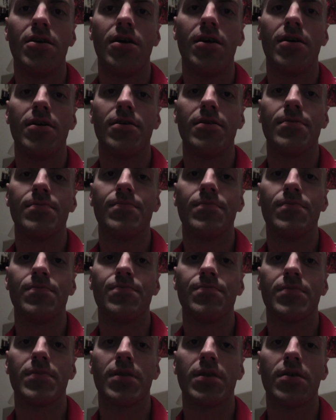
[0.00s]

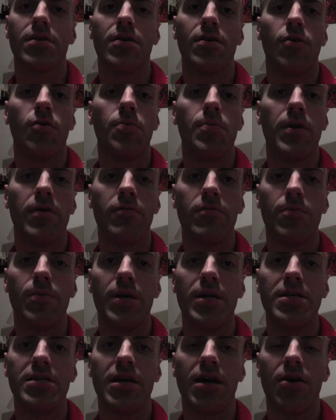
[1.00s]
Hope
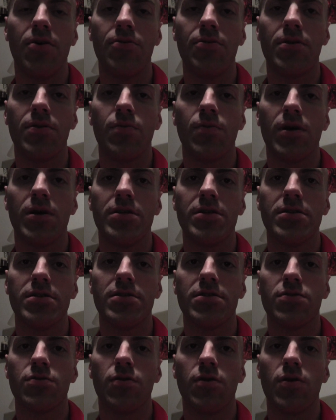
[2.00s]
everybody's health and
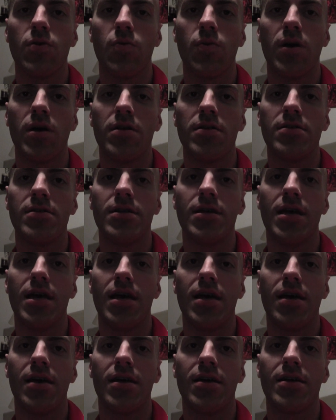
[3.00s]
wellness is going well,
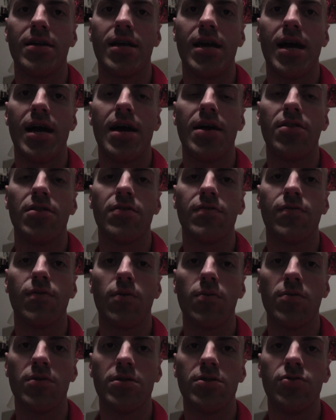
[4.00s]
and I look
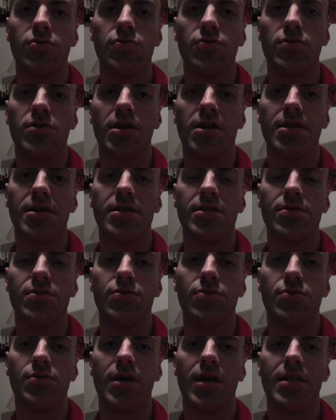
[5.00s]
forward to talking to
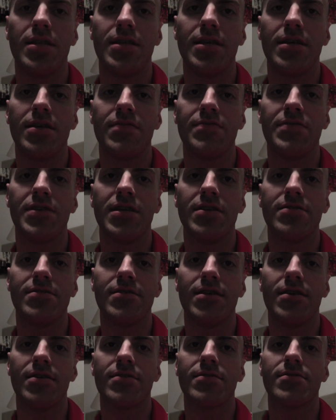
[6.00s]
you at the end of day
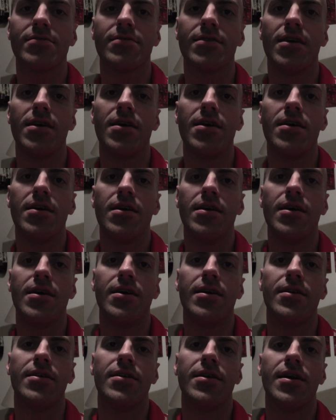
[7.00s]
six,
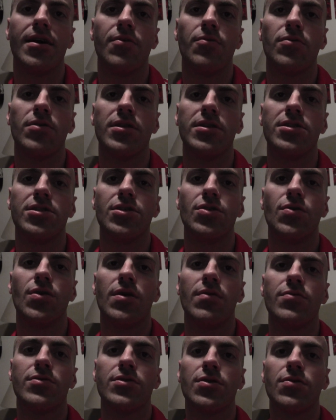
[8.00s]
and I will let you know
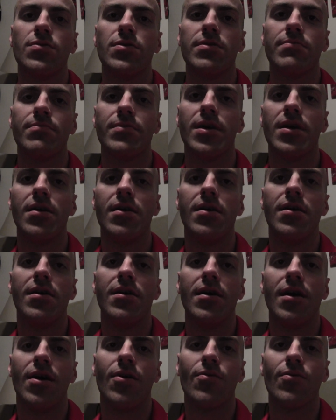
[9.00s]
how it's going.
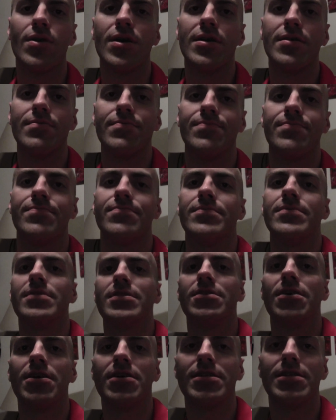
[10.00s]
All right,
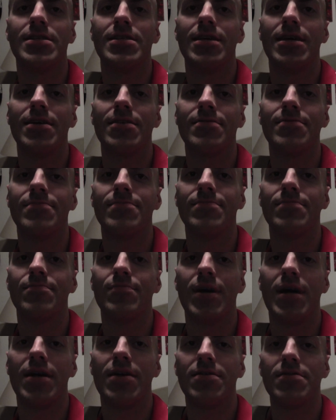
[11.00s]
talk to you then.
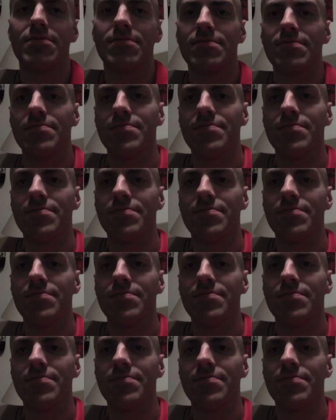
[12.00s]
Bye now.